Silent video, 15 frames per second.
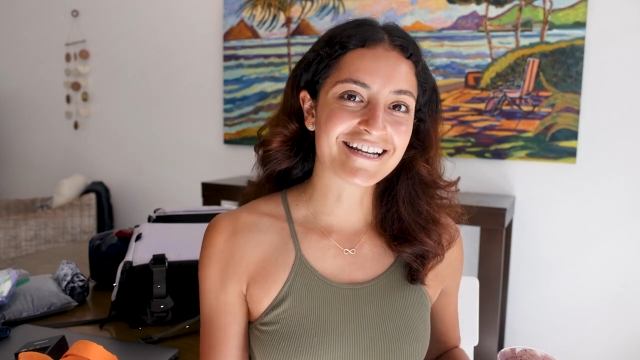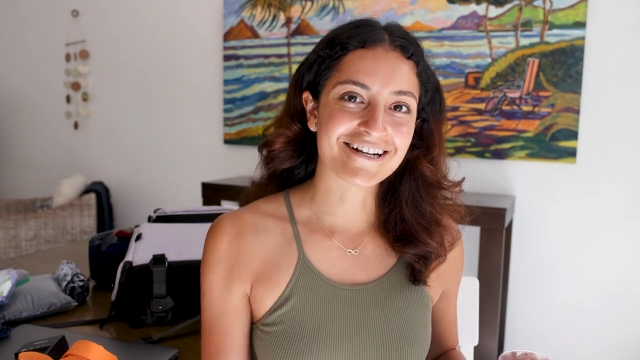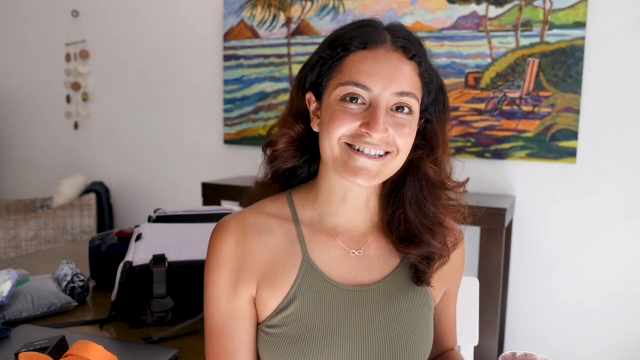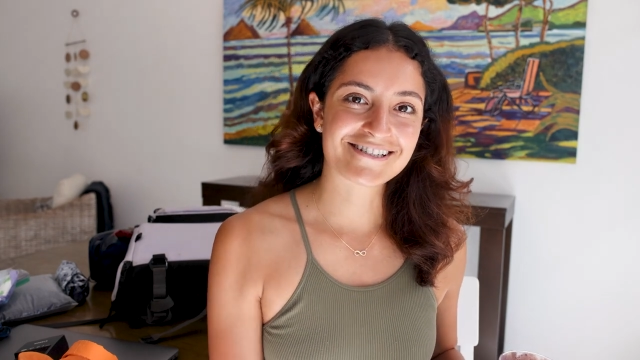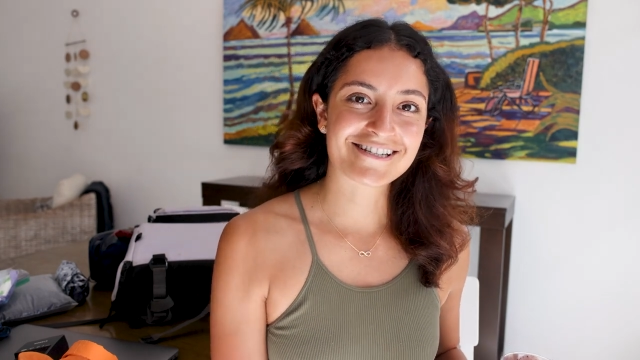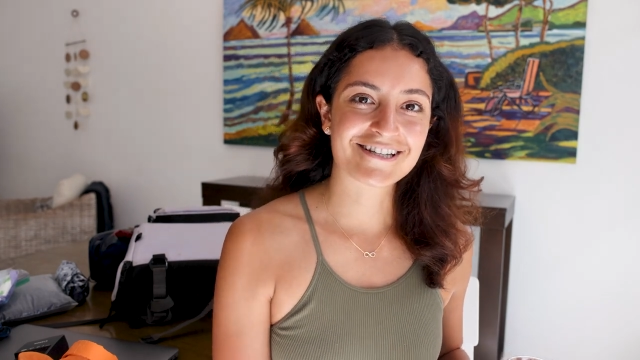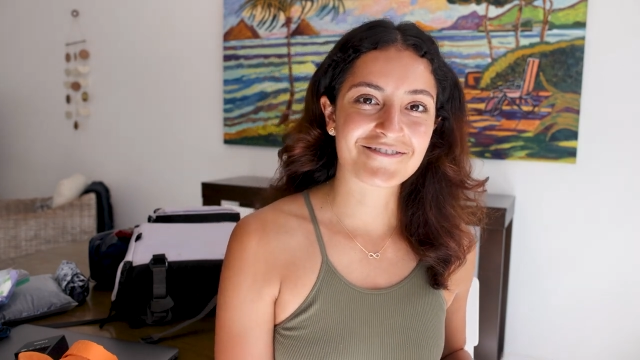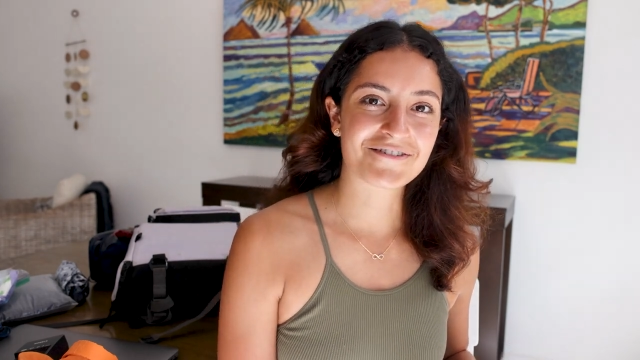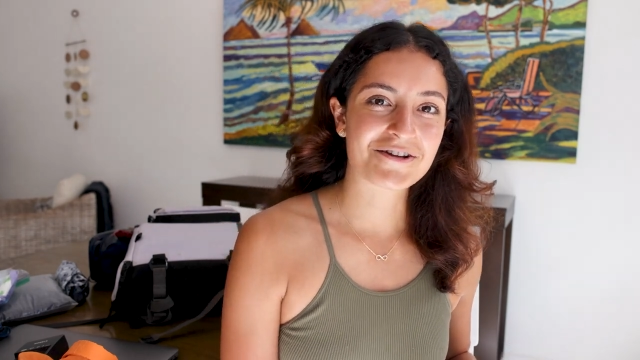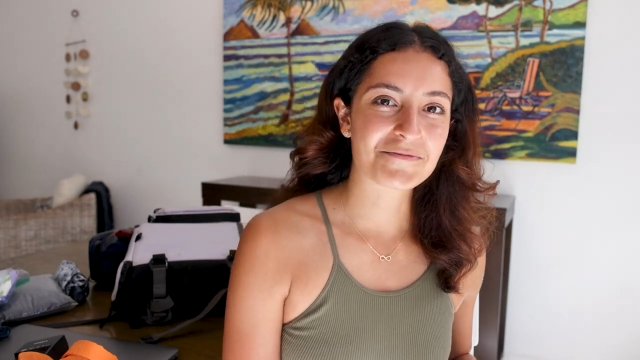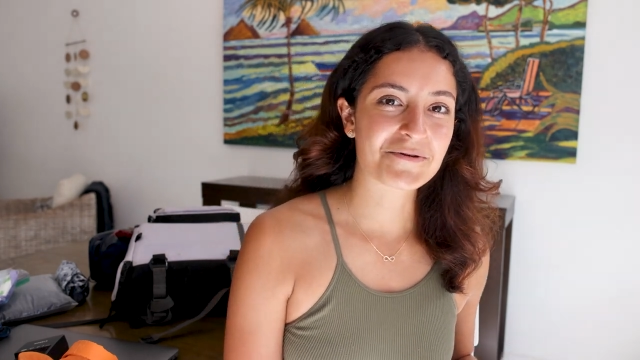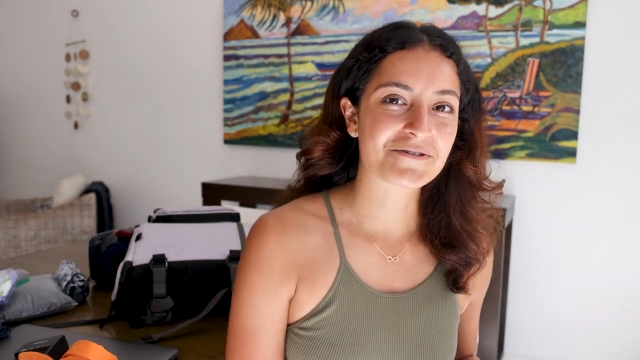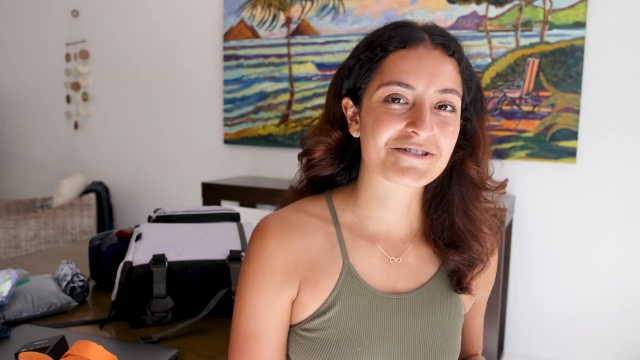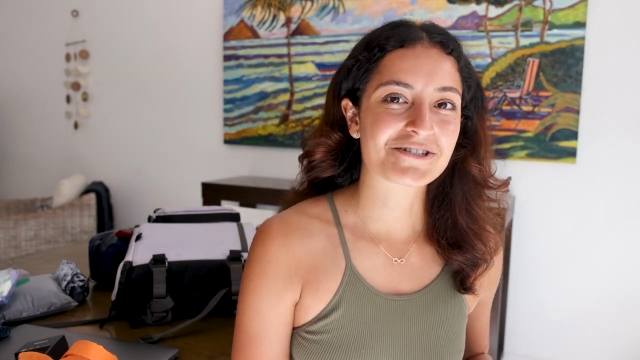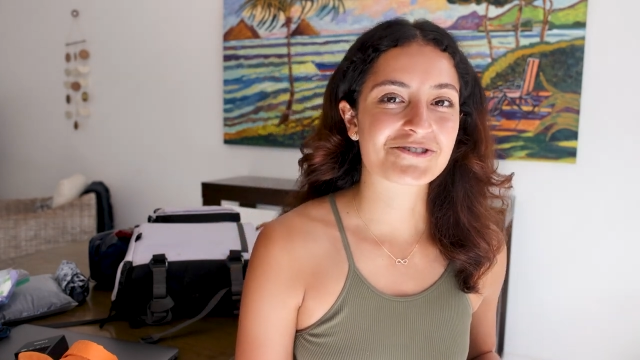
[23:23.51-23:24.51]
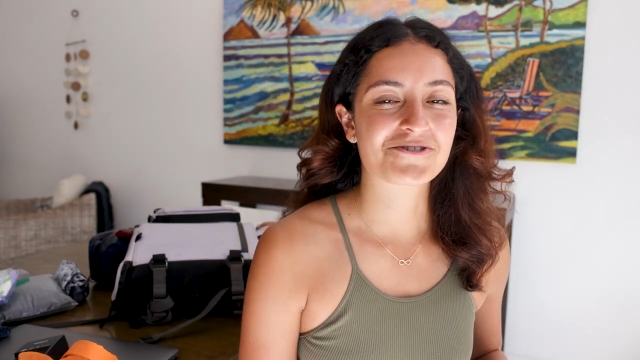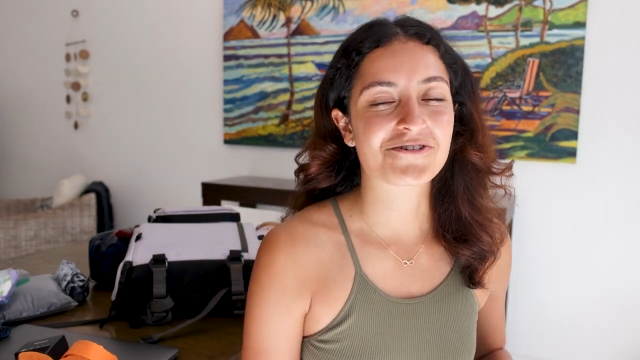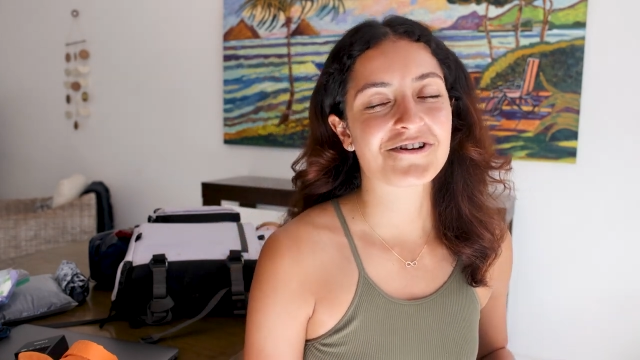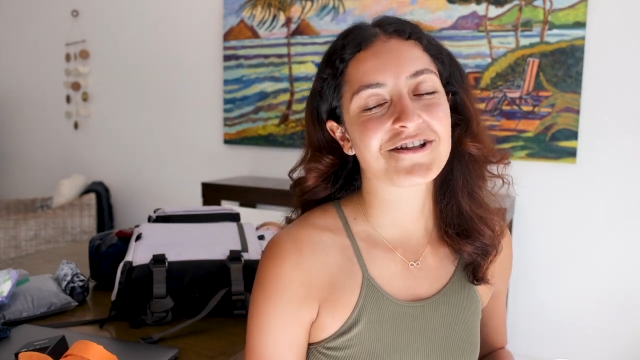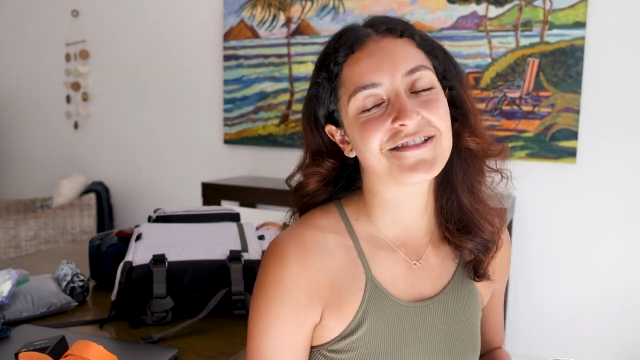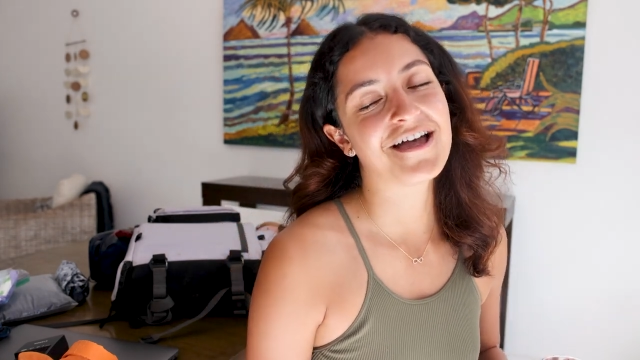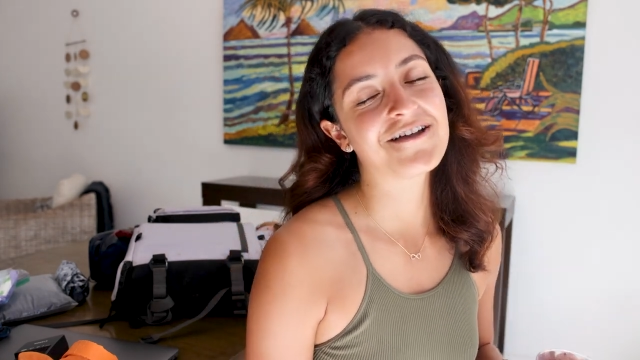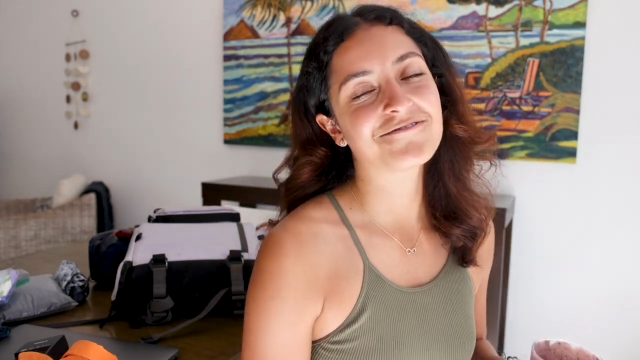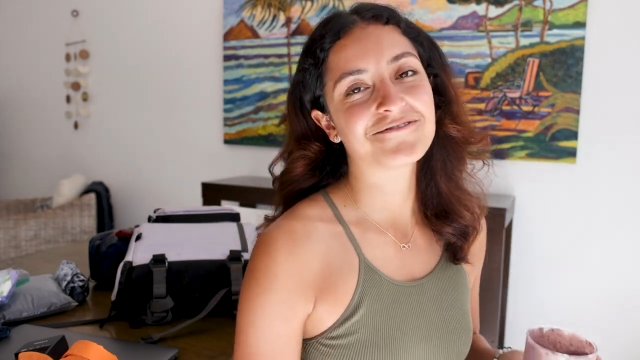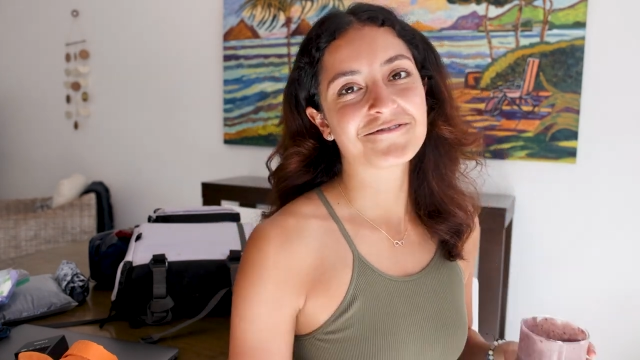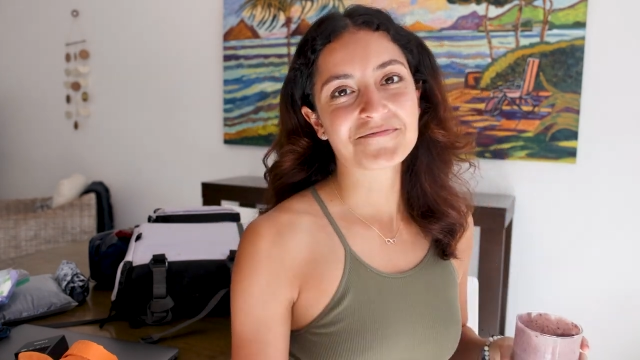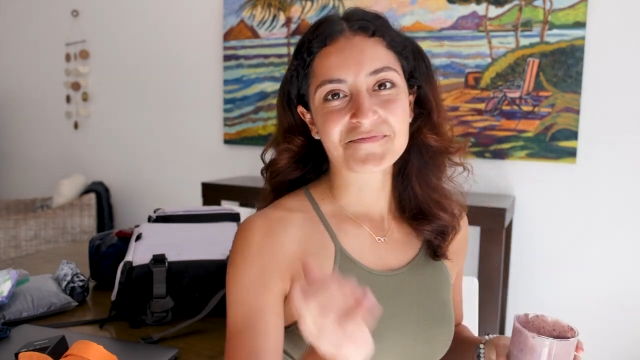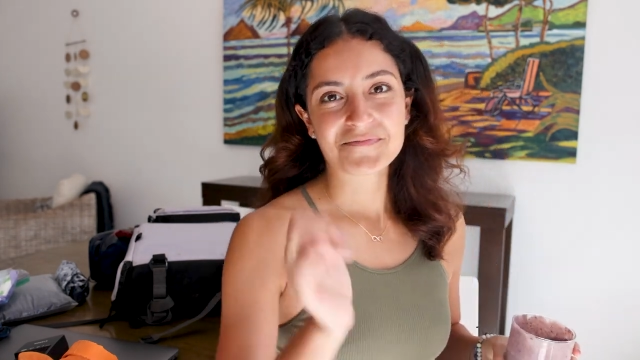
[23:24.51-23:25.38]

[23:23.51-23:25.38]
here's to living your most extraordinary life.